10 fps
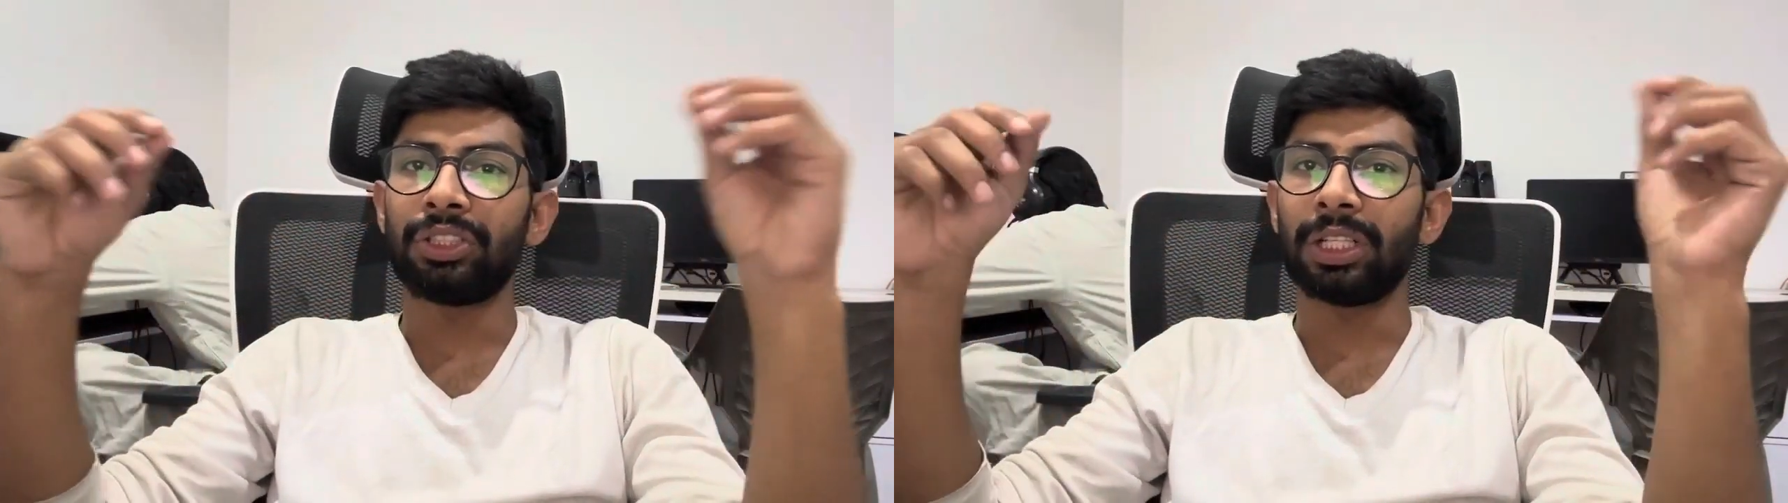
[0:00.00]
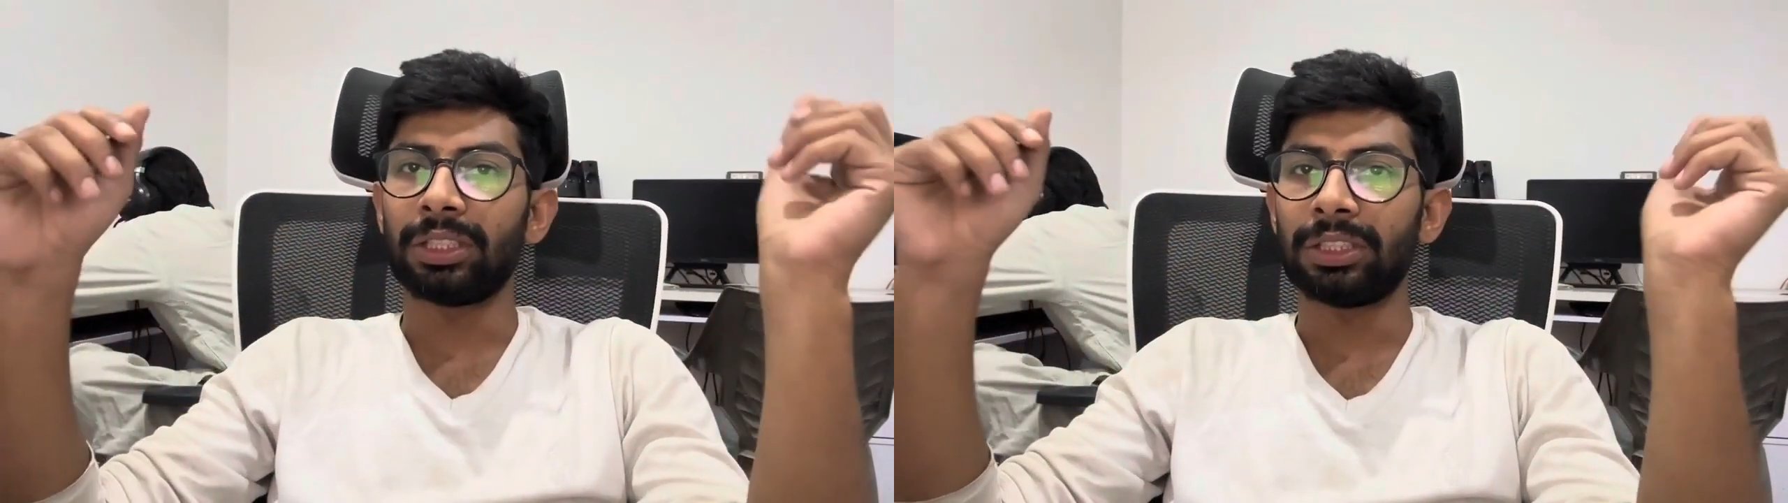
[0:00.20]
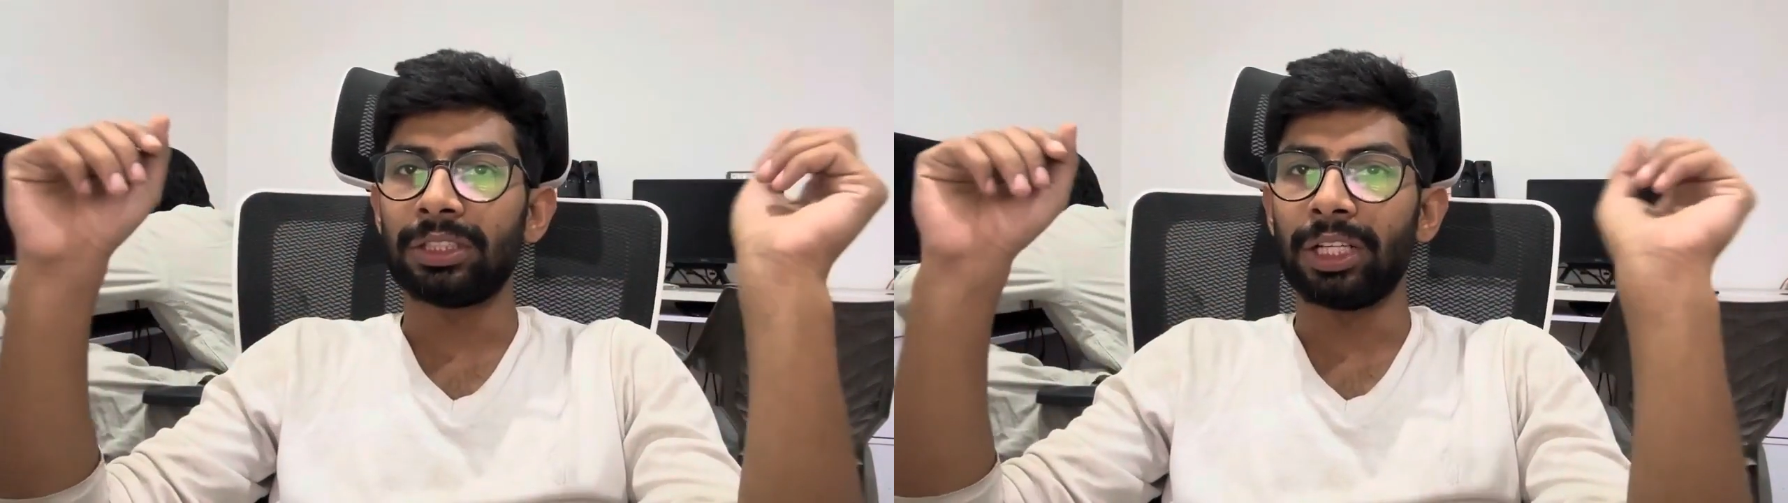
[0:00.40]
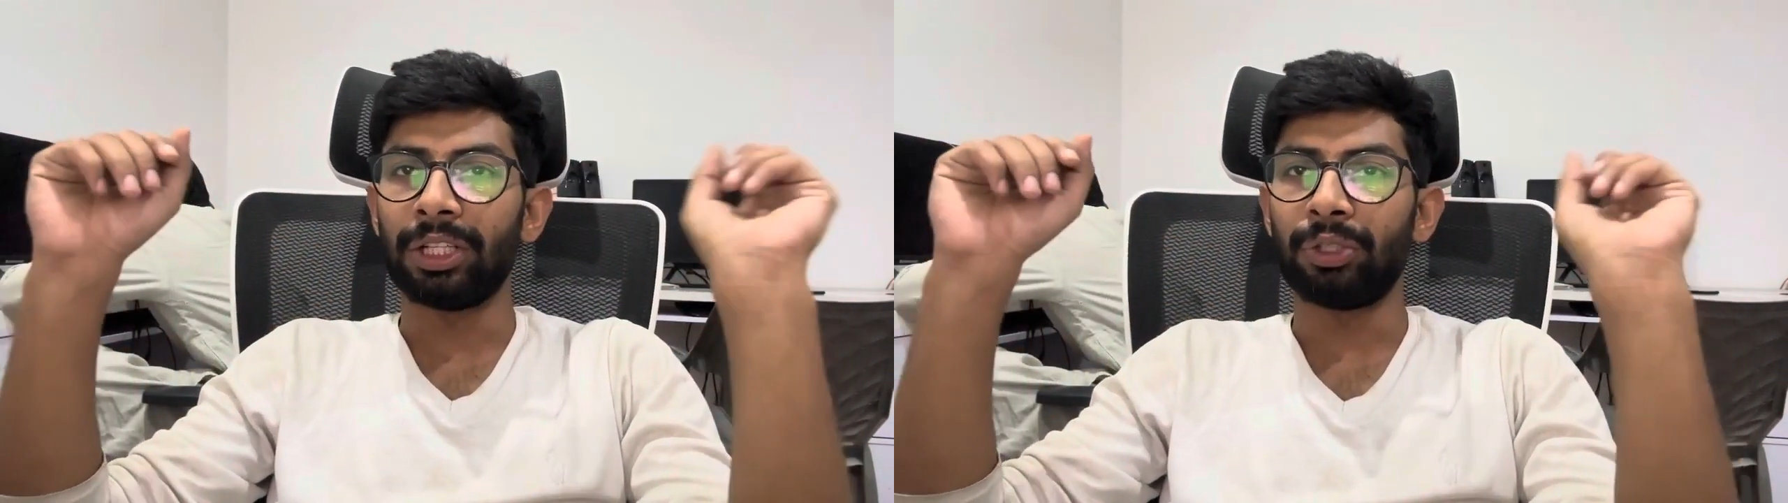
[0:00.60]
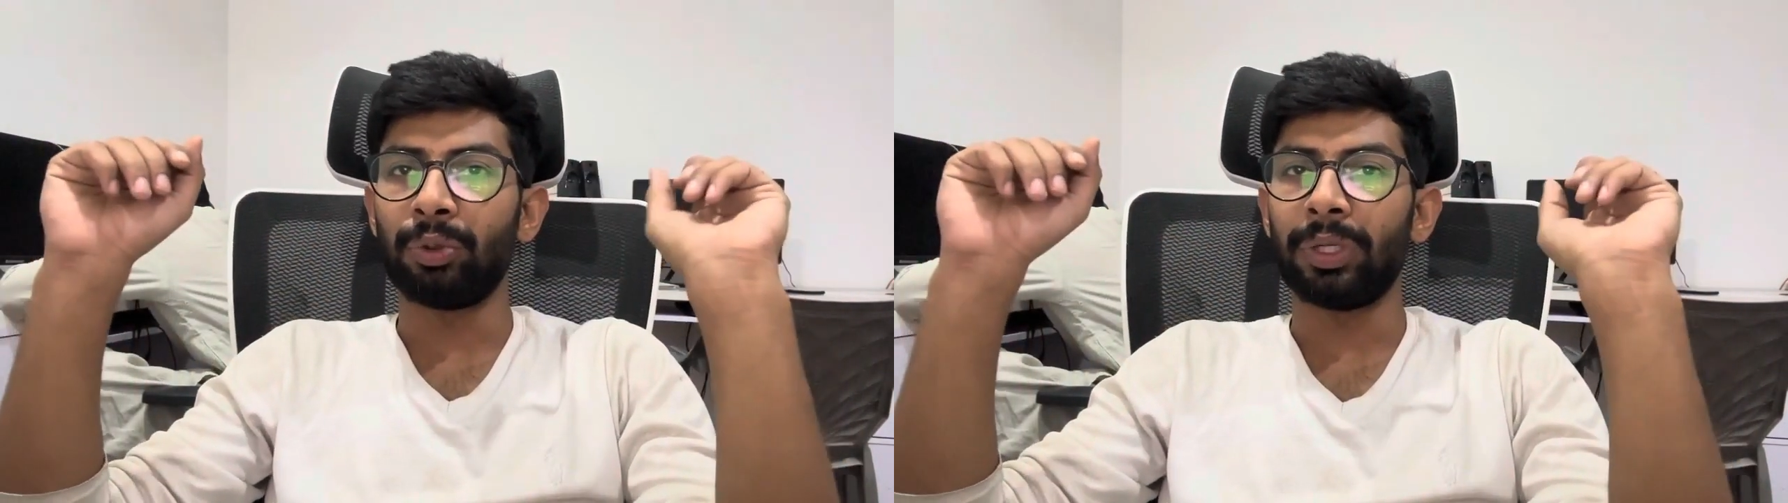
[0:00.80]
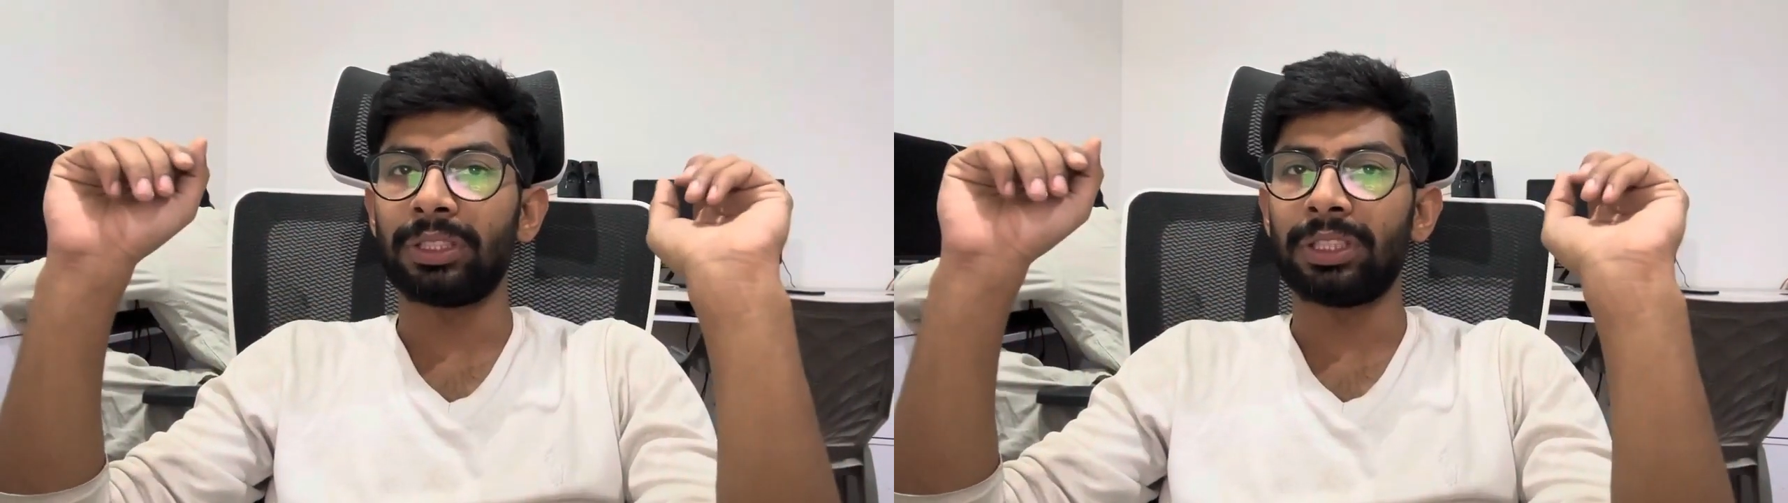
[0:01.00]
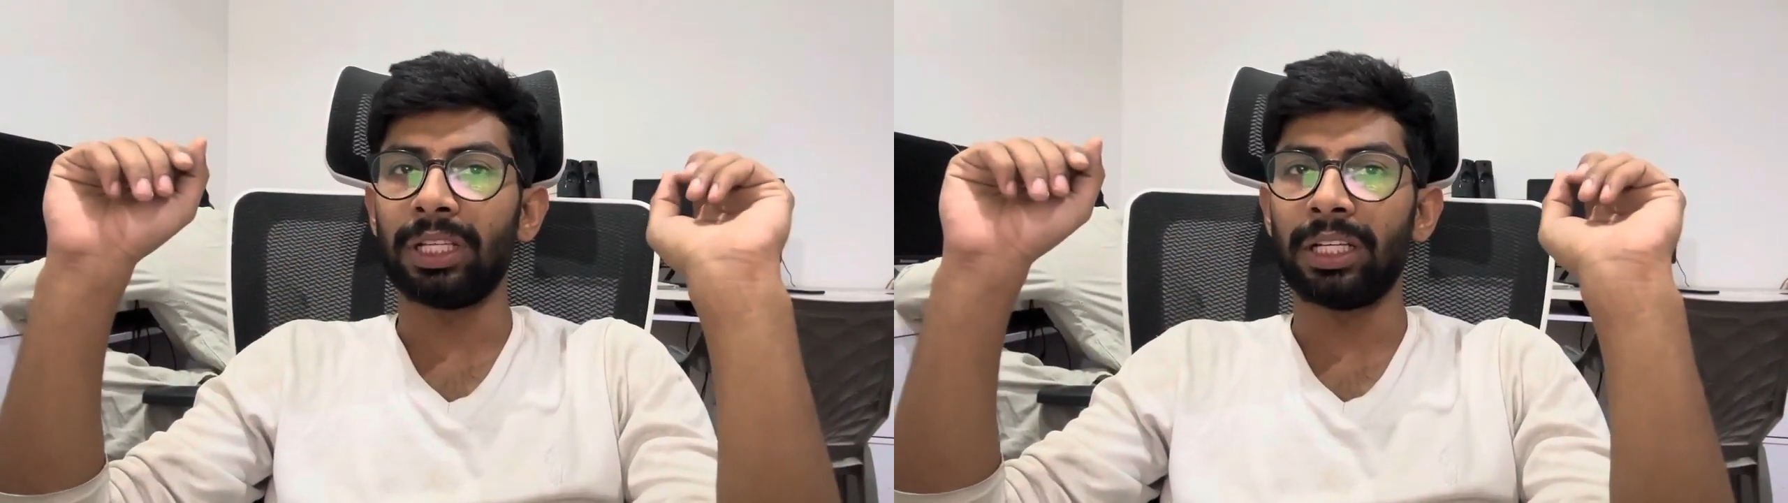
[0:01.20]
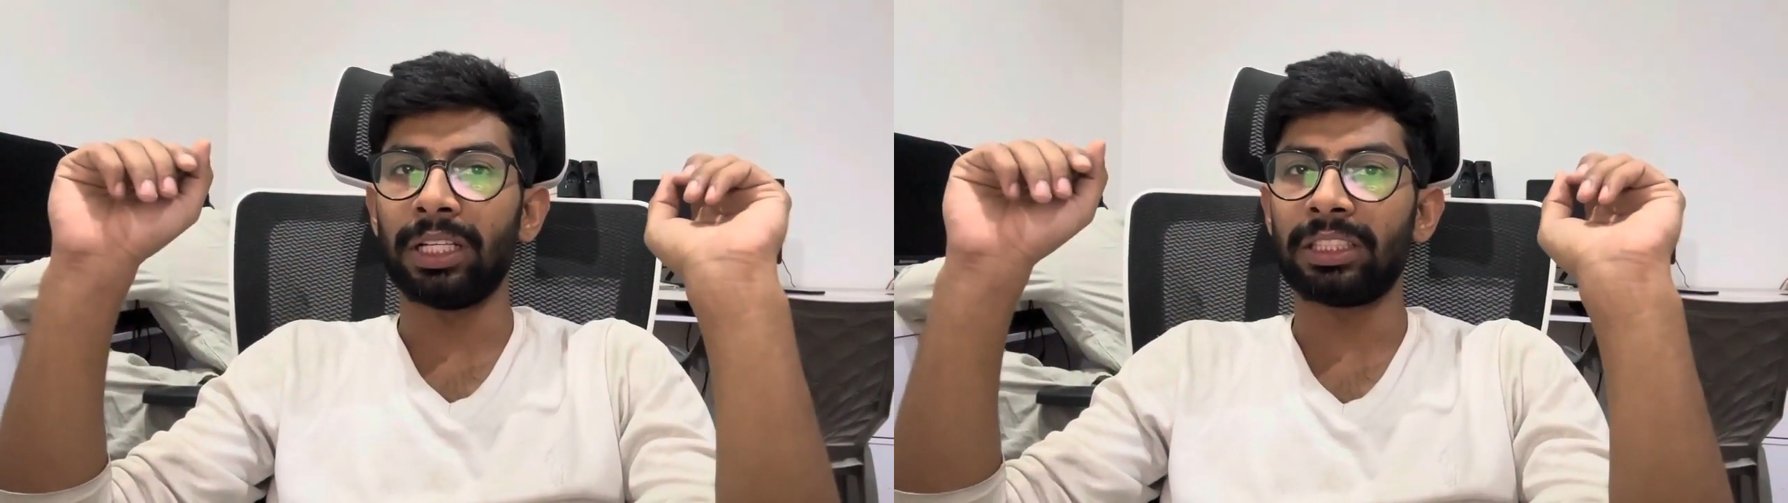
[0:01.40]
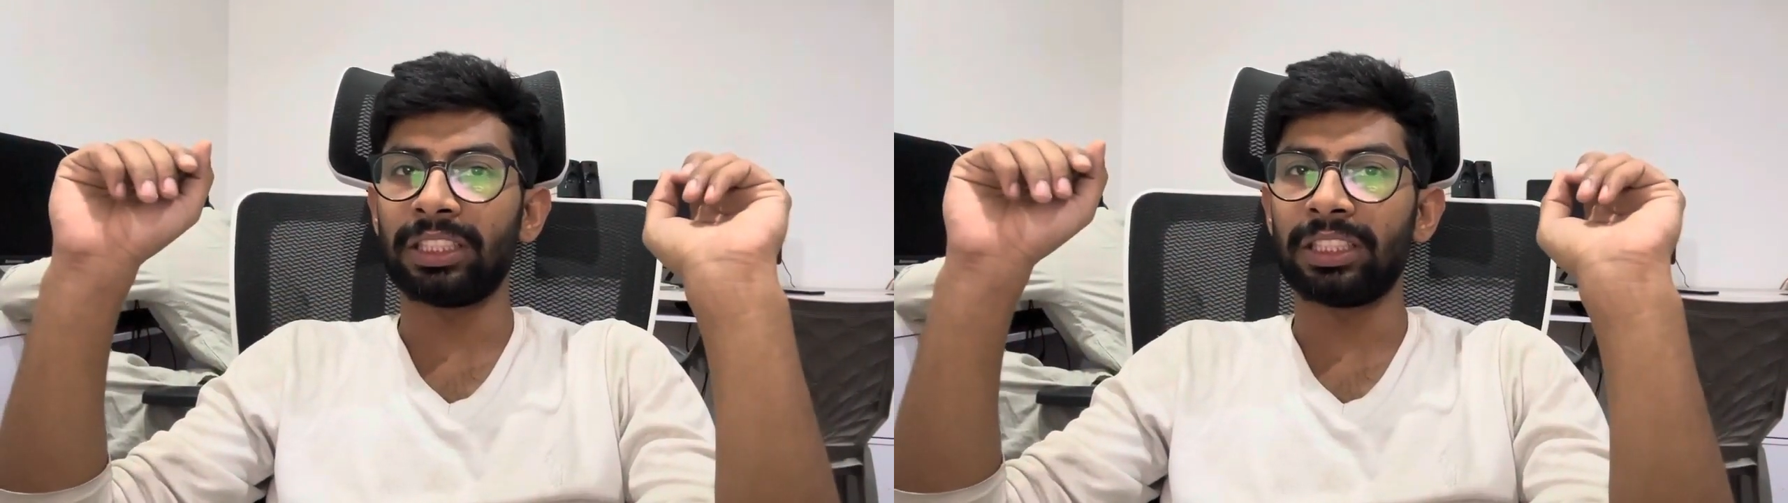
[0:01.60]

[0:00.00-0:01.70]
chances that USCIS